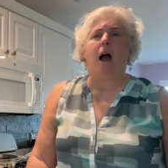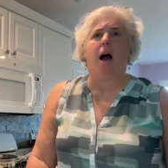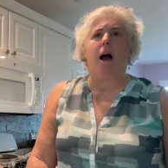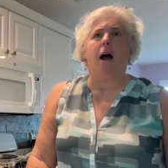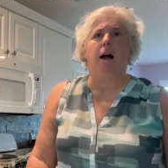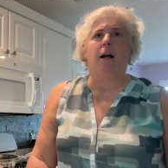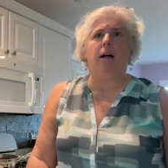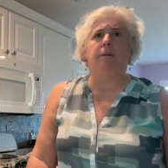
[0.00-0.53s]

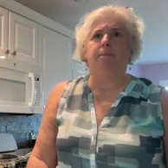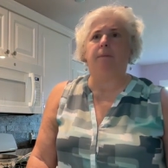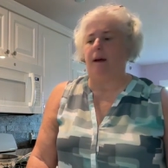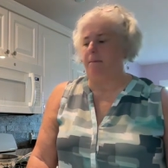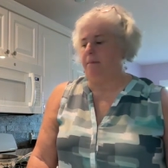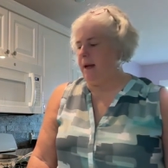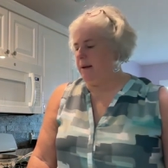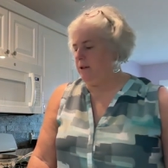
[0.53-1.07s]

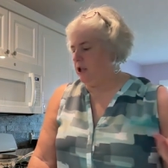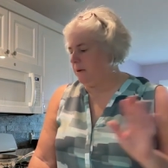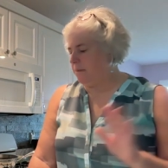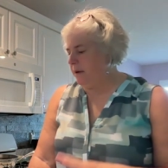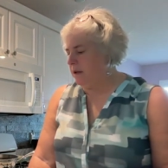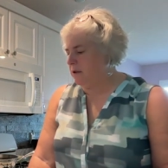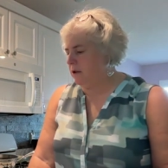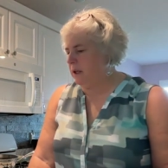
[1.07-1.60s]
I made
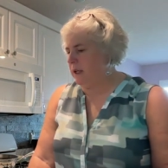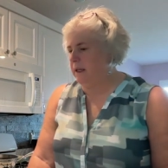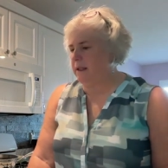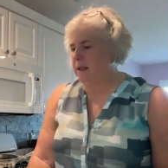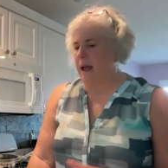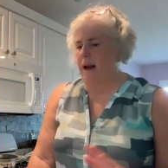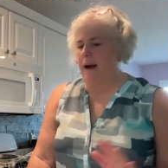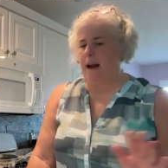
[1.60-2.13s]
chickpea
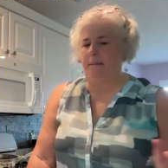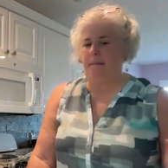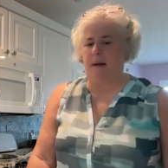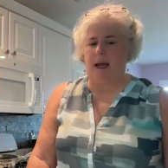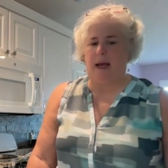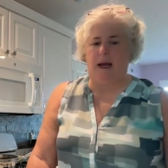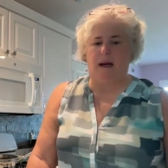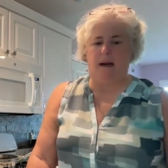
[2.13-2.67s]
cookies, and I
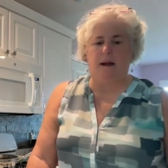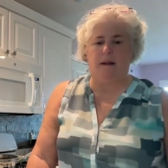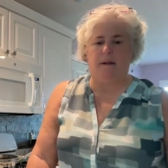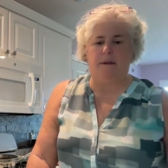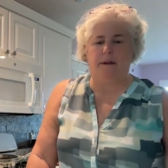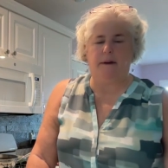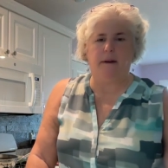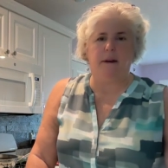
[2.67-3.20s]
made
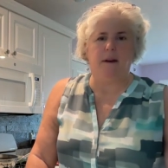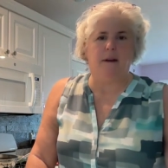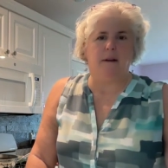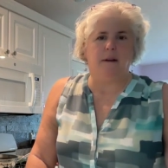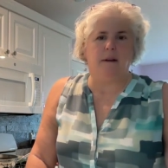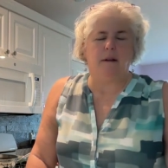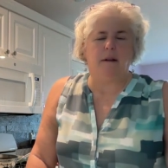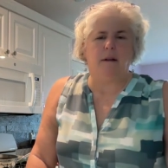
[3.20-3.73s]

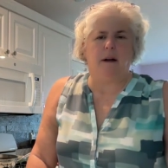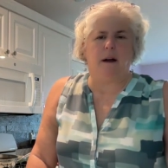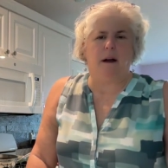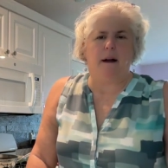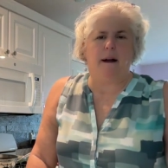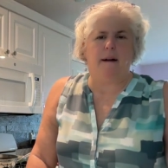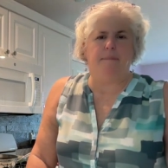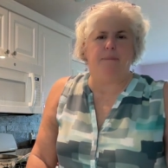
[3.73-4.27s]

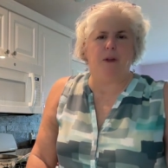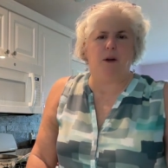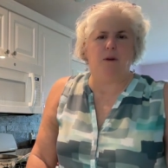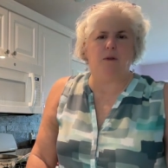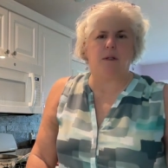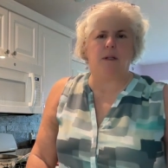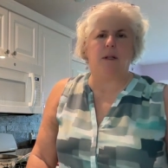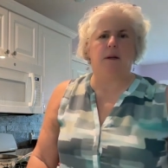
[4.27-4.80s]

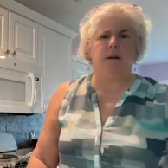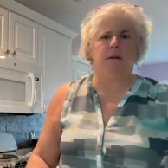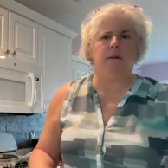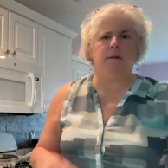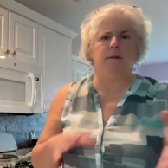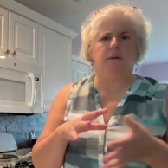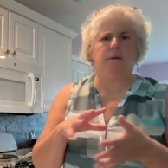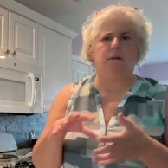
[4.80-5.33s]
those
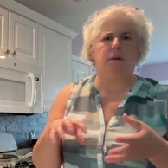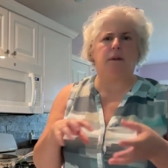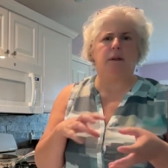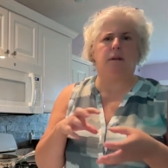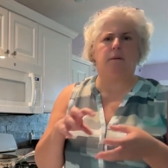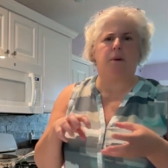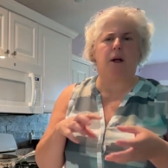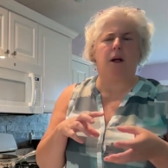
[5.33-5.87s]

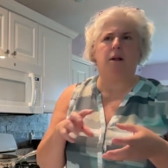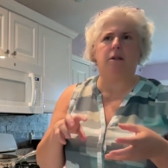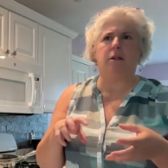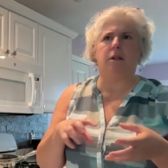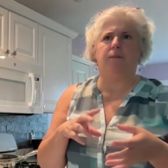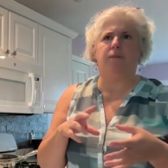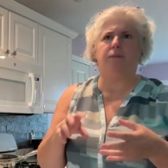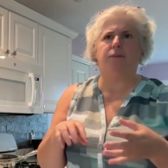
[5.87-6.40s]
little
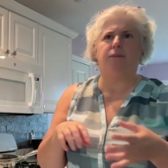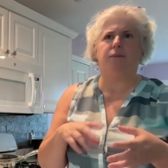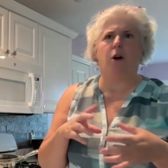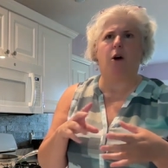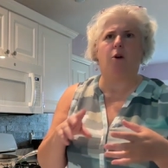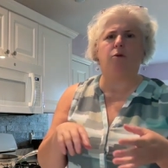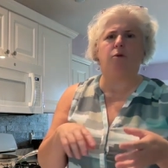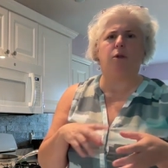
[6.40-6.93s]
balls,
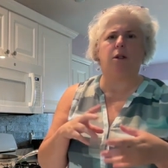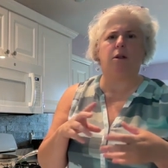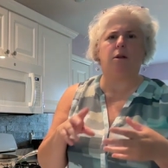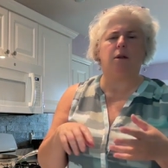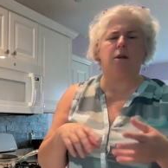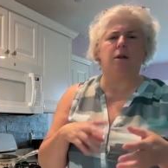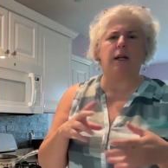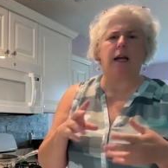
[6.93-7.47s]
oat
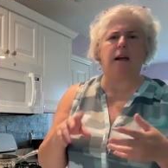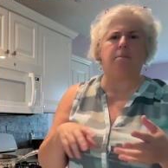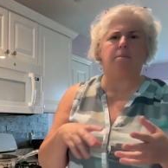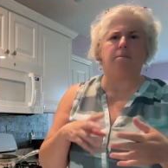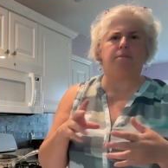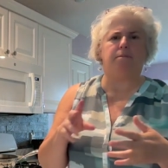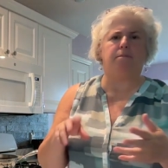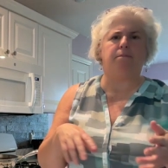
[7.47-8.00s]

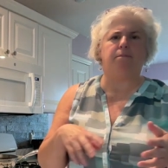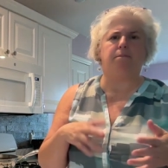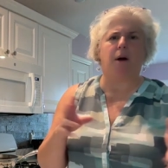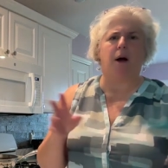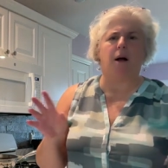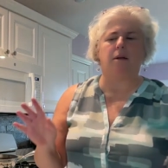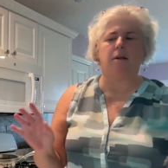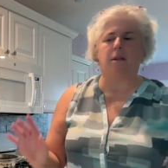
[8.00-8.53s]
date
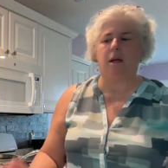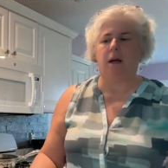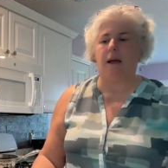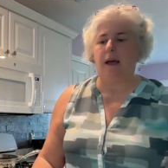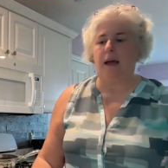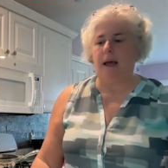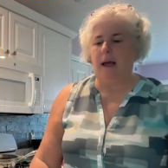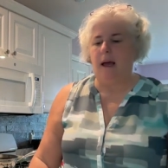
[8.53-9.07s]
balls.
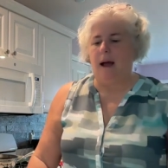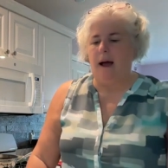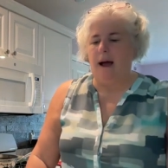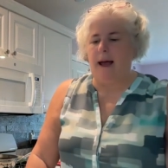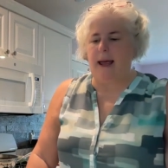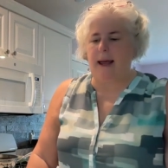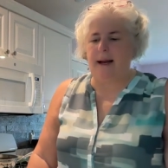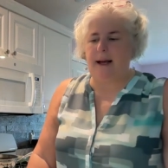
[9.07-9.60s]

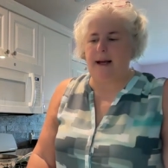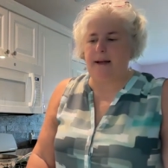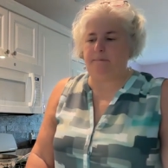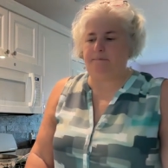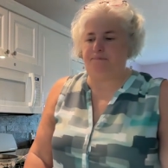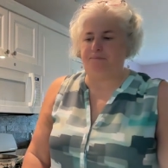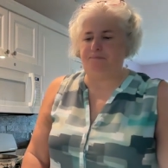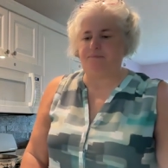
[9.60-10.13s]

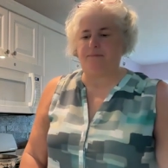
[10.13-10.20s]
And